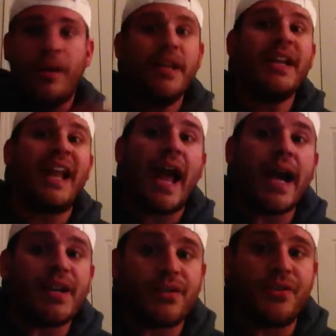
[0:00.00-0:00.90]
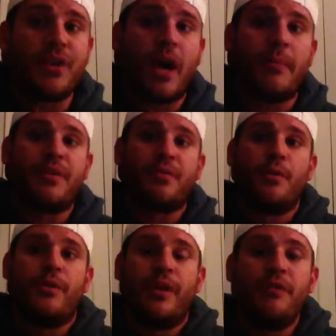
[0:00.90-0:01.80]
He did an excellent job in this
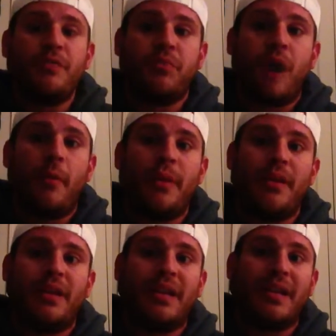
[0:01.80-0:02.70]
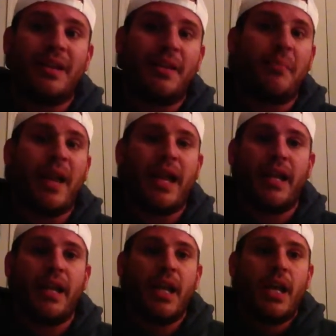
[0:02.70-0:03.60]
movie. He was probably the the
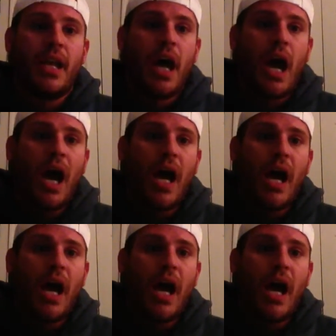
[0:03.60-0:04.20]
main uh,